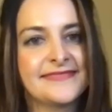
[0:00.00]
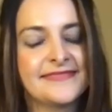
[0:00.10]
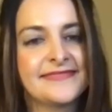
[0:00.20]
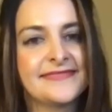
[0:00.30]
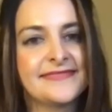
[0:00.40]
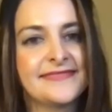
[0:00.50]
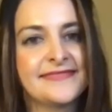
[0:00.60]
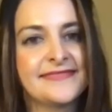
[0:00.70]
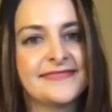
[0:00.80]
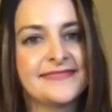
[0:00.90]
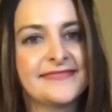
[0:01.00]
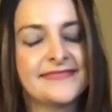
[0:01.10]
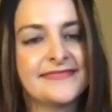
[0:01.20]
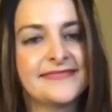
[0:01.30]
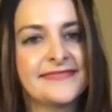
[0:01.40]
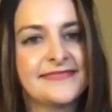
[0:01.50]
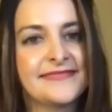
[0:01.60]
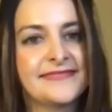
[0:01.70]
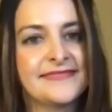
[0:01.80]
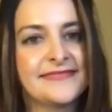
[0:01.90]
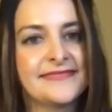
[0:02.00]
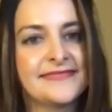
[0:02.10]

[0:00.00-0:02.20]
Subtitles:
(silent)